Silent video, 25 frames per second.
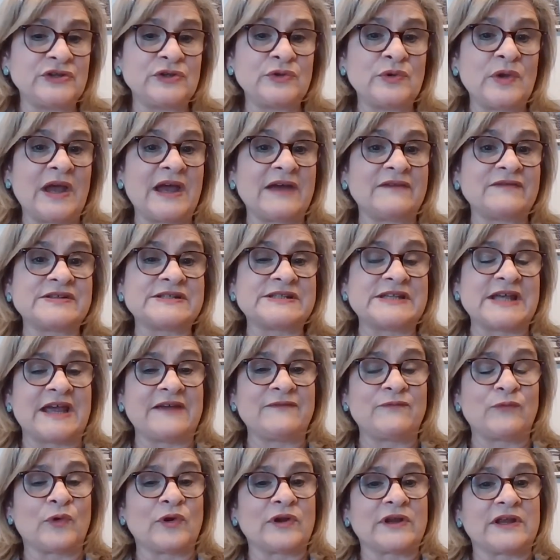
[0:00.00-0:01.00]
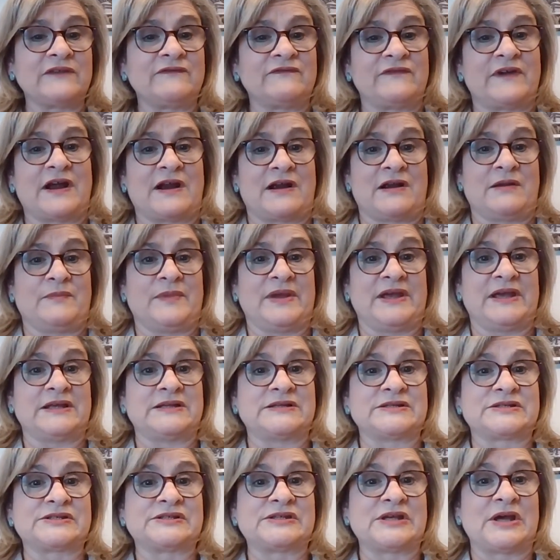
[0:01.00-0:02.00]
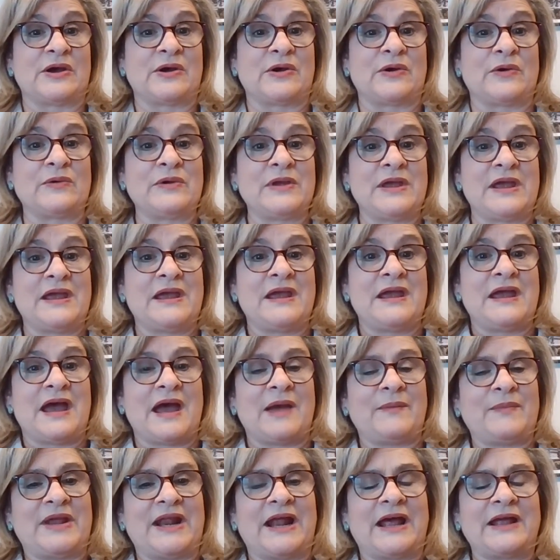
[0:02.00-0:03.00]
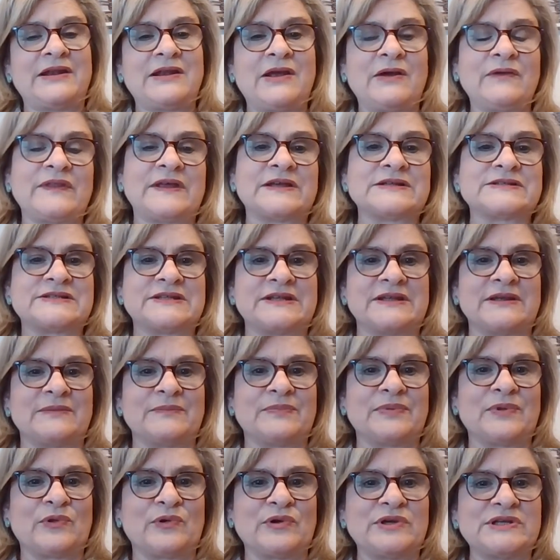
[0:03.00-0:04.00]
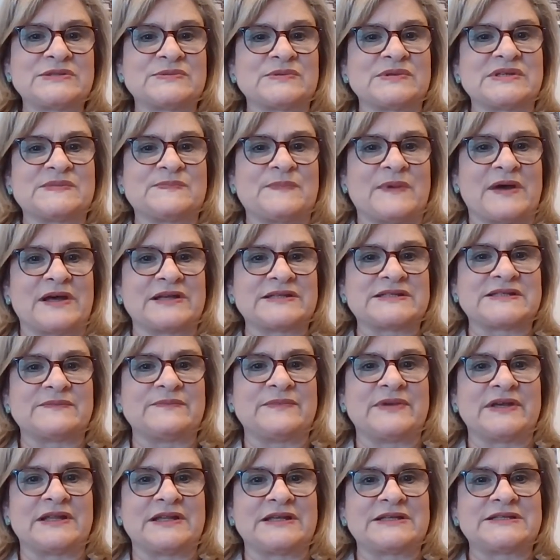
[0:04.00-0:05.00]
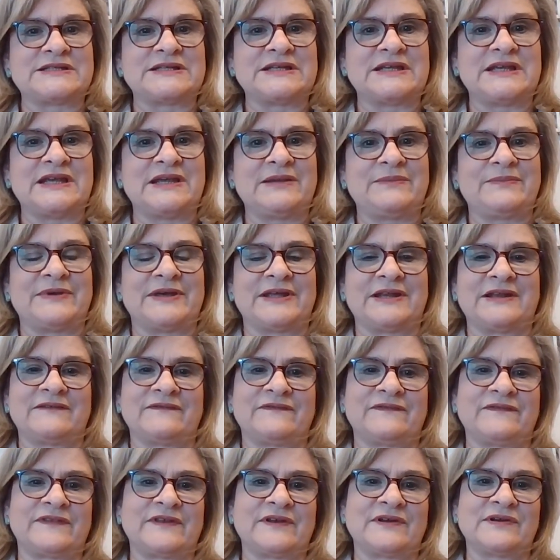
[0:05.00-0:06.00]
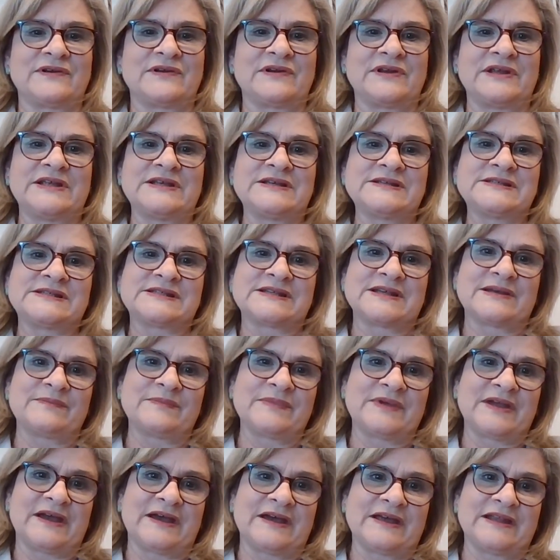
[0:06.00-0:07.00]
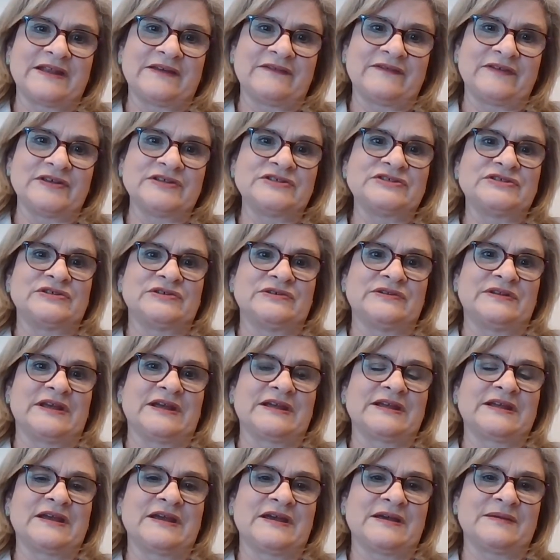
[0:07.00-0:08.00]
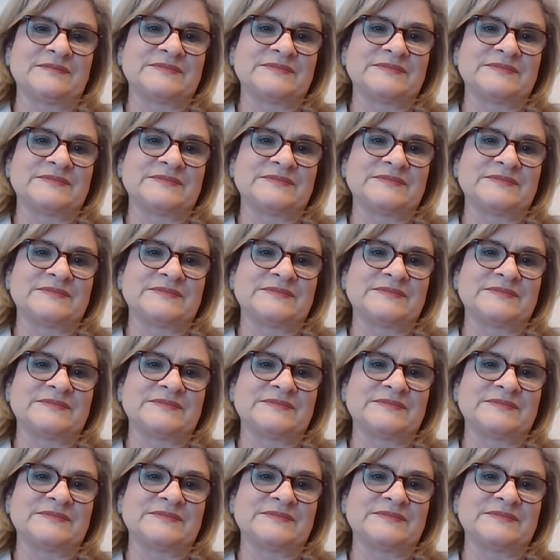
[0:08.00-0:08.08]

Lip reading: Do you have a safe work environment? So, I mean, I know that's the employee's responsibility, but if there is some kind of issue that